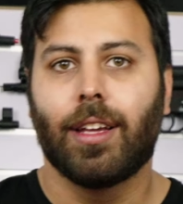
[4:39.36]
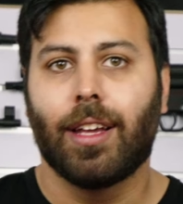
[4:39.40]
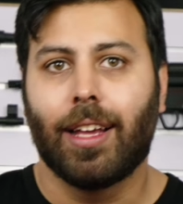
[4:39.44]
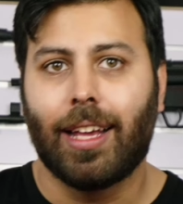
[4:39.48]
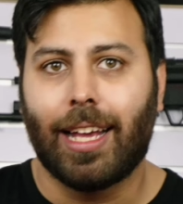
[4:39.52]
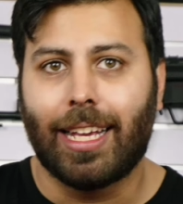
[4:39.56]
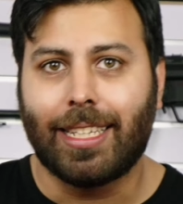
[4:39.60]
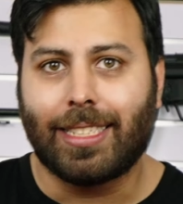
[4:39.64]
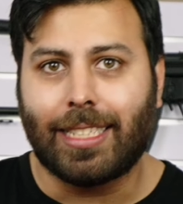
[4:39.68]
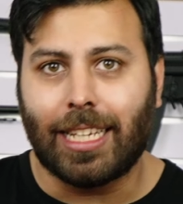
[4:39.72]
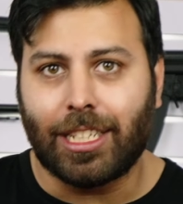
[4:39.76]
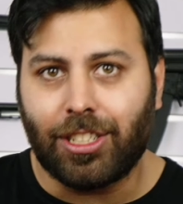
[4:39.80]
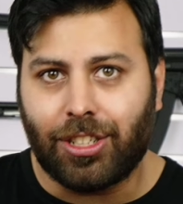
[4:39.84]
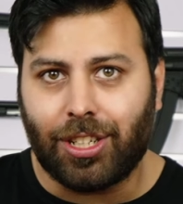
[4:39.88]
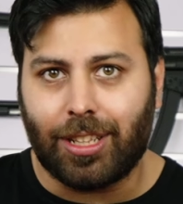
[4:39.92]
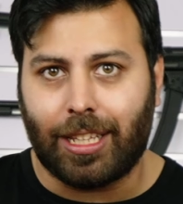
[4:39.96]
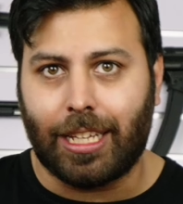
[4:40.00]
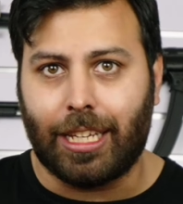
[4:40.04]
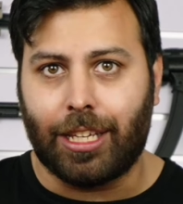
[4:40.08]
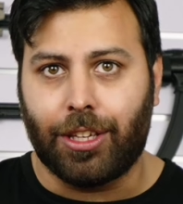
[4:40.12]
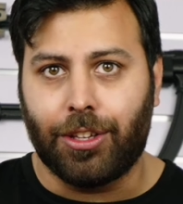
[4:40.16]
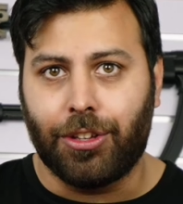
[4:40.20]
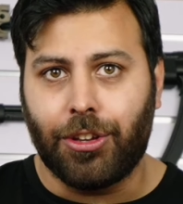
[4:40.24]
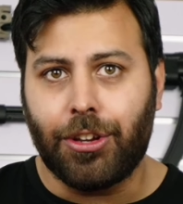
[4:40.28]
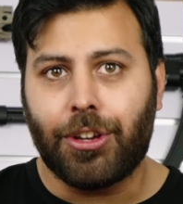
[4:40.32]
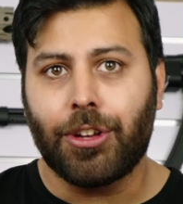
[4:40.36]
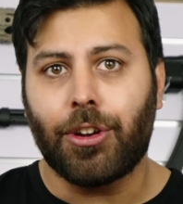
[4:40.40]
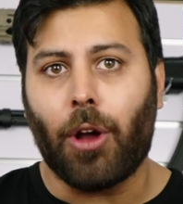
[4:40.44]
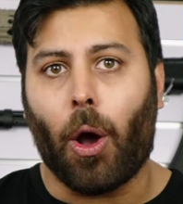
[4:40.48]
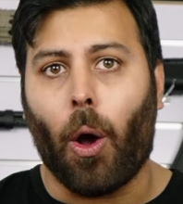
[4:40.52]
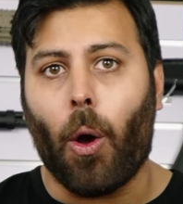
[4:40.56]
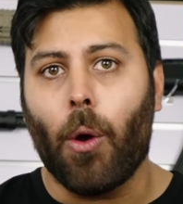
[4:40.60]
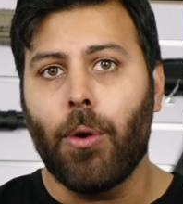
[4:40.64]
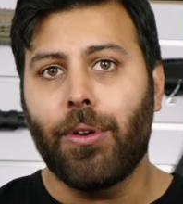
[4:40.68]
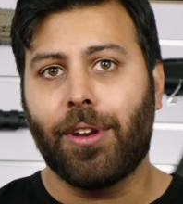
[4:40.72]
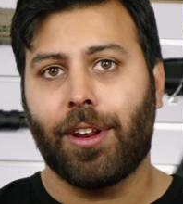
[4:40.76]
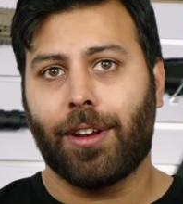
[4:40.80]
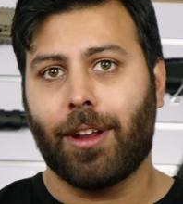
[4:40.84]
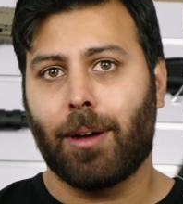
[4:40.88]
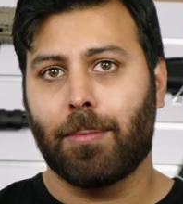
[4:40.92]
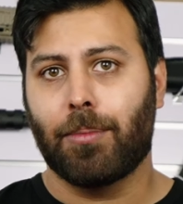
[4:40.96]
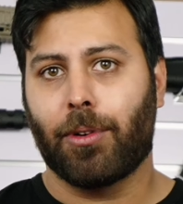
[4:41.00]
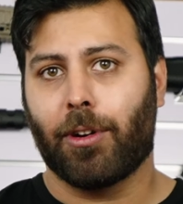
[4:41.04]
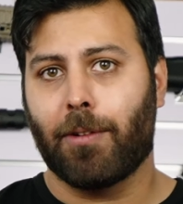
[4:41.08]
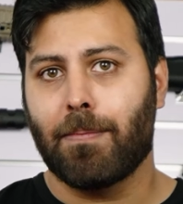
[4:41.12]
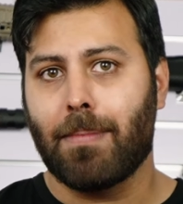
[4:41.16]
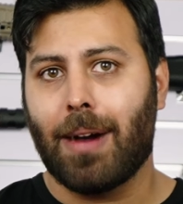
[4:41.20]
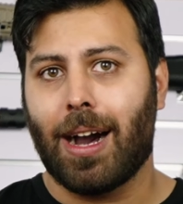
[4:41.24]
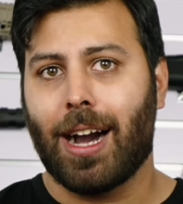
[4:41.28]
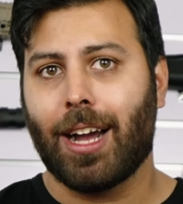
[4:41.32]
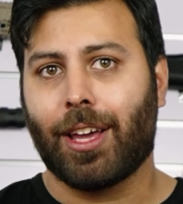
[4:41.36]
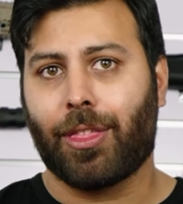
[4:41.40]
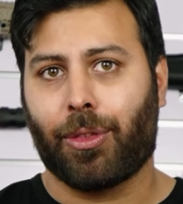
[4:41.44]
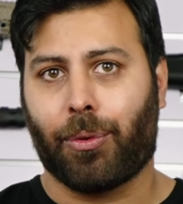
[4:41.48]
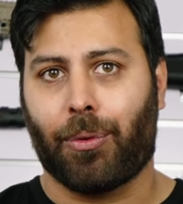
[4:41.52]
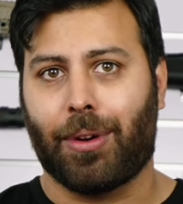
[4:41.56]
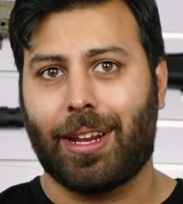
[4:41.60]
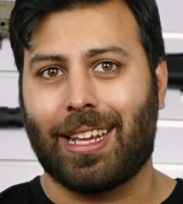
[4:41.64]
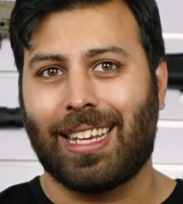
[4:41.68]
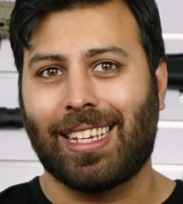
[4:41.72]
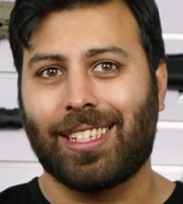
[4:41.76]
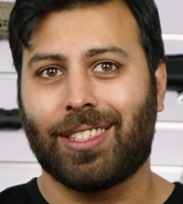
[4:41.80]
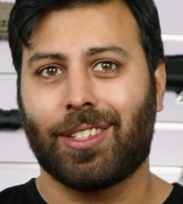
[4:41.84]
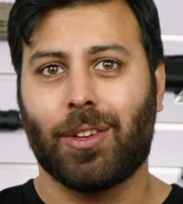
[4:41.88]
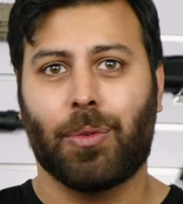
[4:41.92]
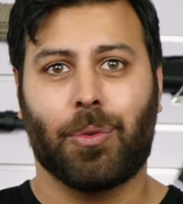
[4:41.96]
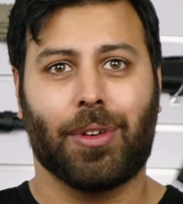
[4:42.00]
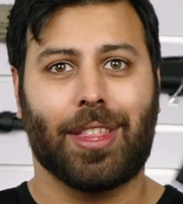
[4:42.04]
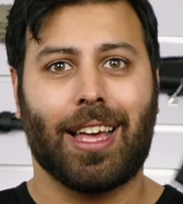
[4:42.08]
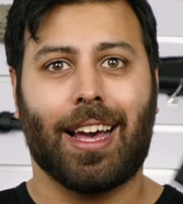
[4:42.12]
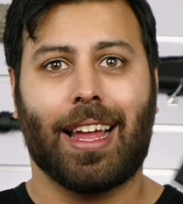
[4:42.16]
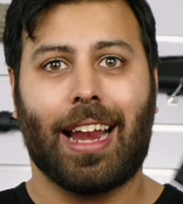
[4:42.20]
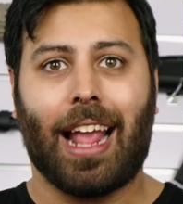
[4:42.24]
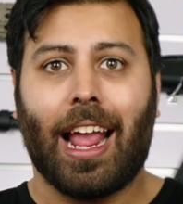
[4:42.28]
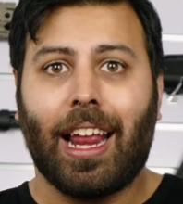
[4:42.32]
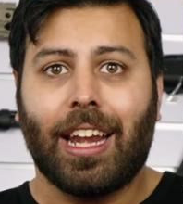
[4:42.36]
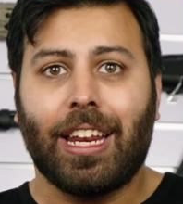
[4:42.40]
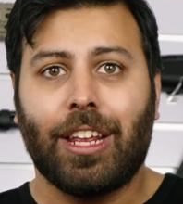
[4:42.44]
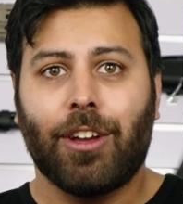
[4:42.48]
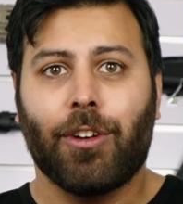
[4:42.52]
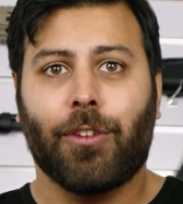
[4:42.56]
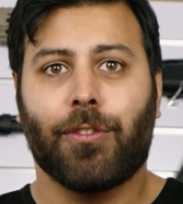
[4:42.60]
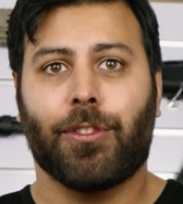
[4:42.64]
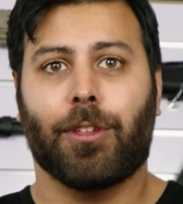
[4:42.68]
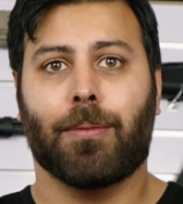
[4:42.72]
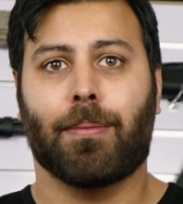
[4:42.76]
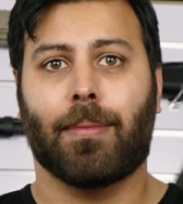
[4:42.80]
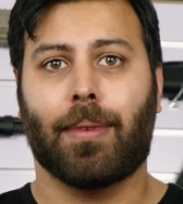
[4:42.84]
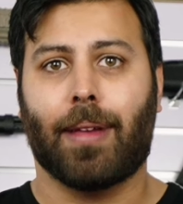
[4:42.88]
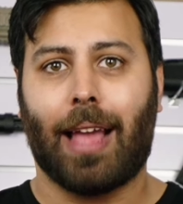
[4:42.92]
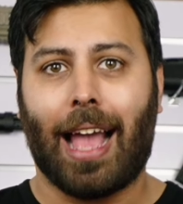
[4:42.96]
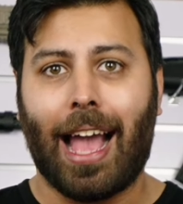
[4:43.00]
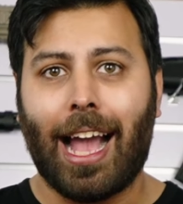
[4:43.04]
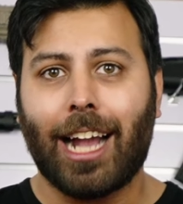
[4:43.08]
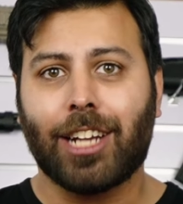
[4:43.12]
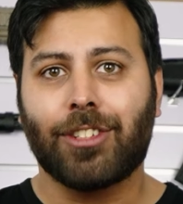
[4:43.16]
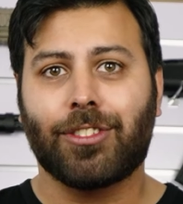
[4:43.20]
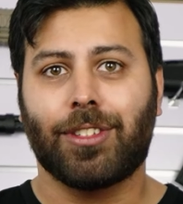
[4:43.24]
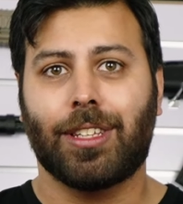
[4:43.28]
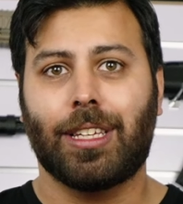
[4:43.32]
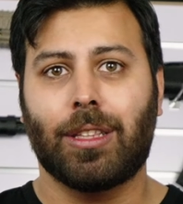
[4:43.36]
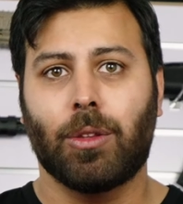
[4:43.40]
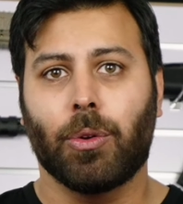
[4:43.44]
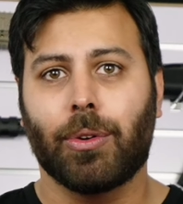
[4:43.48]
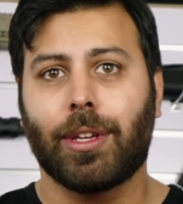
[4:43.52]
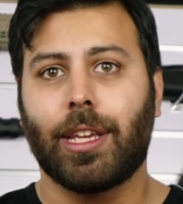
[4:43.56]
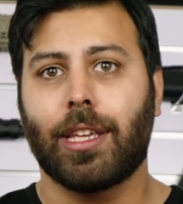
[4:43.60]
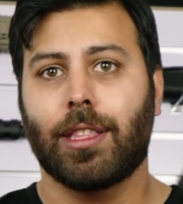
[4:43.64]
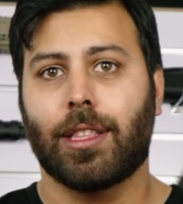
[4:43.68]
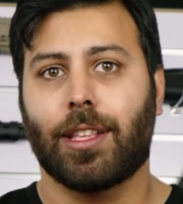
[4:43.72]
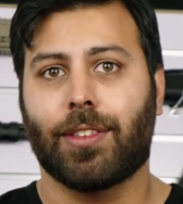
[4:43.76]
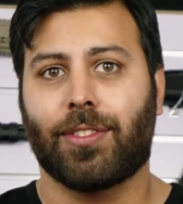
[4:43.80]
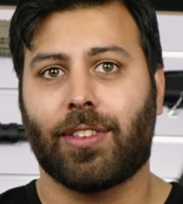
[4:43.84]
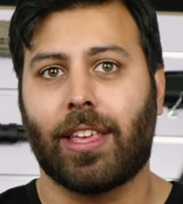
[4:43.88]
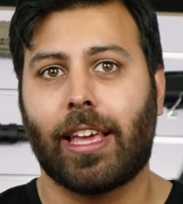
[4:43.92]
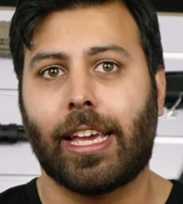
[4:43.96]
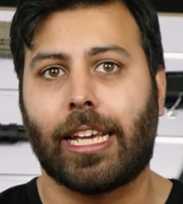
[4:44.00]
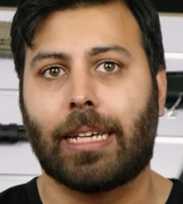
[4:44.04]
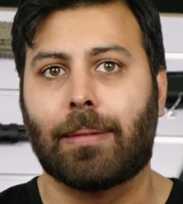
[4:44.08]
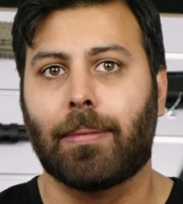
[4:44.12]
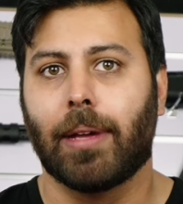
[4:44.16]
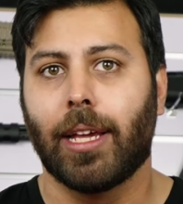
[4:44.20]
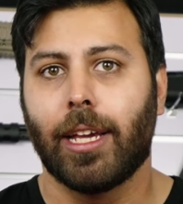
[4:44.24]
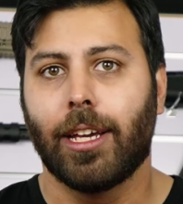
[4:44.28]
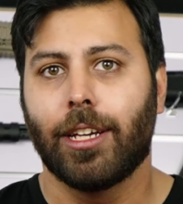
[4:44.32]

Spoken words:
Essentially, you can own a number of MKIIIs without any of them actually looking the same,